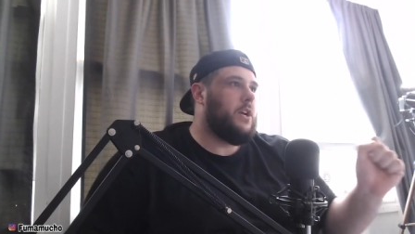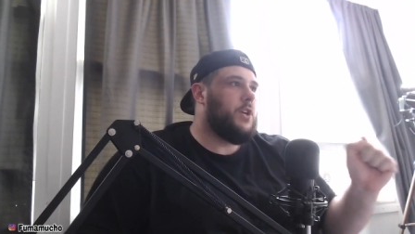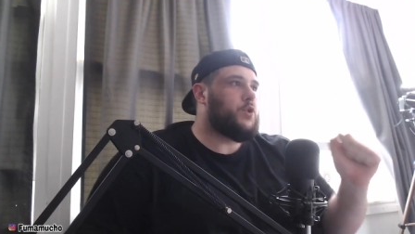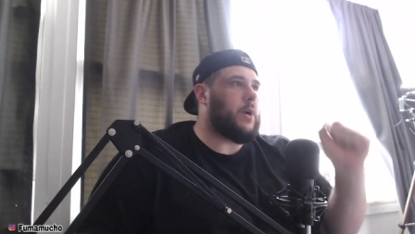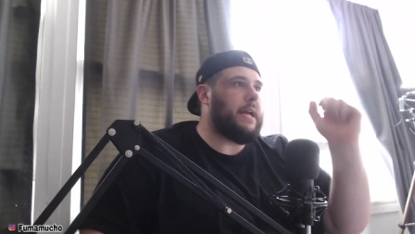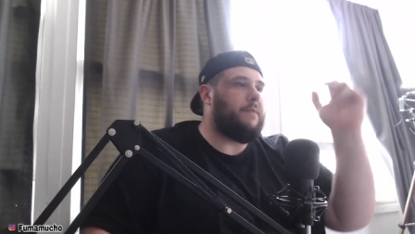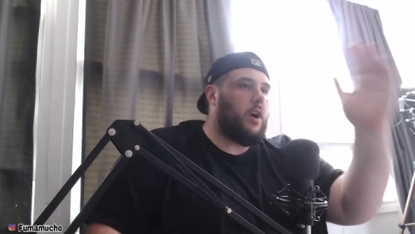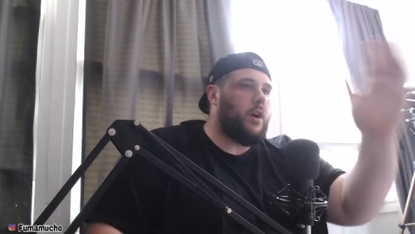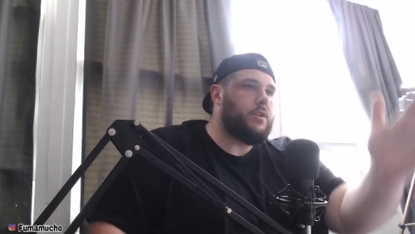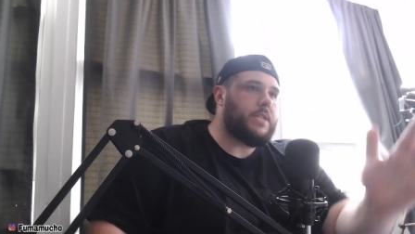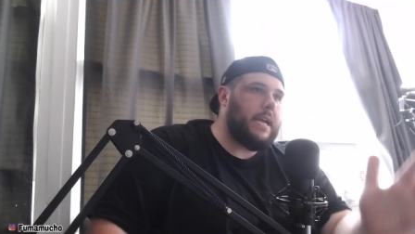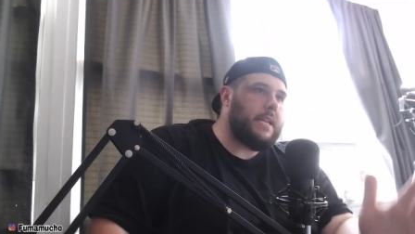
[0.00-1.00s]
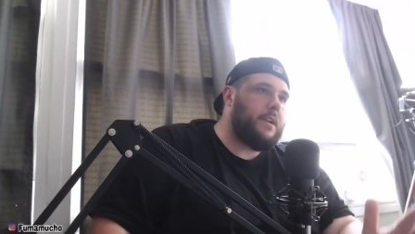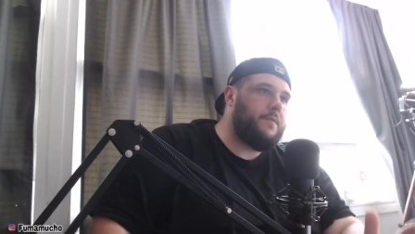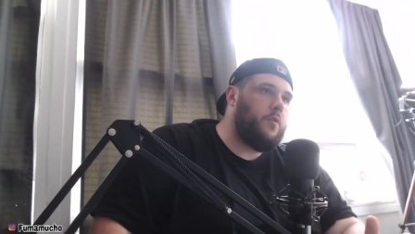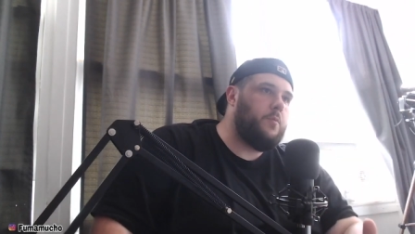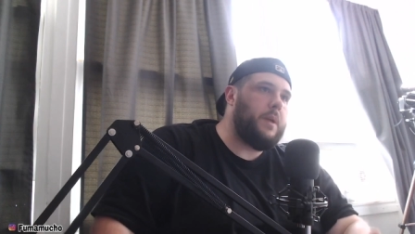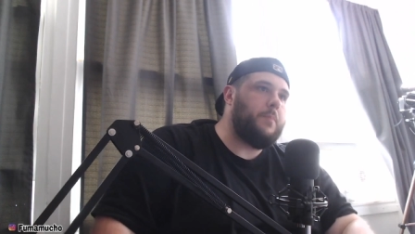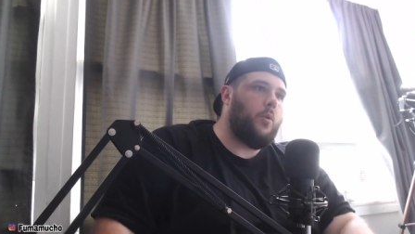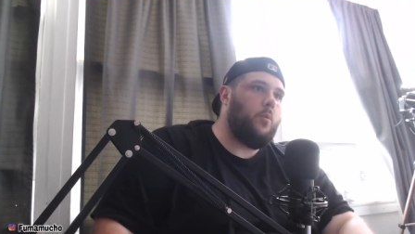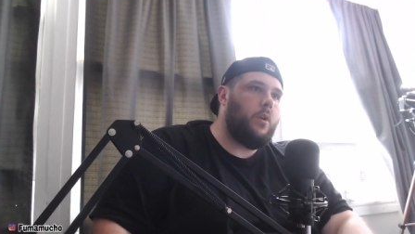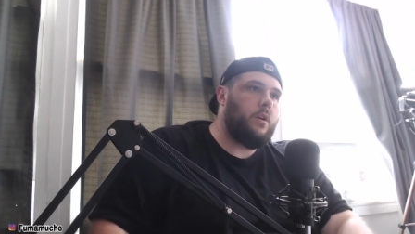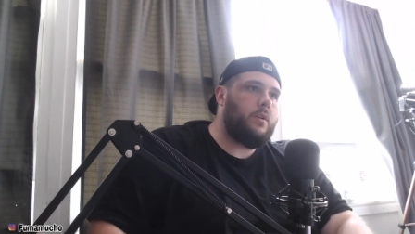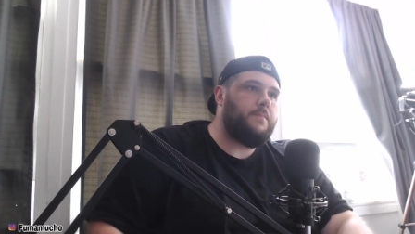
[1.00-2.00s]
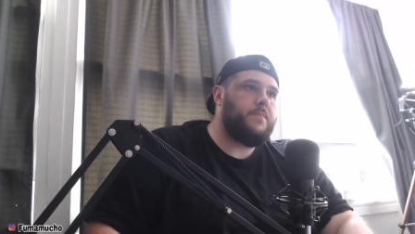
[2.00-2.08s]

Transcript: try to have an understanding of who people were. Is that a talent of you?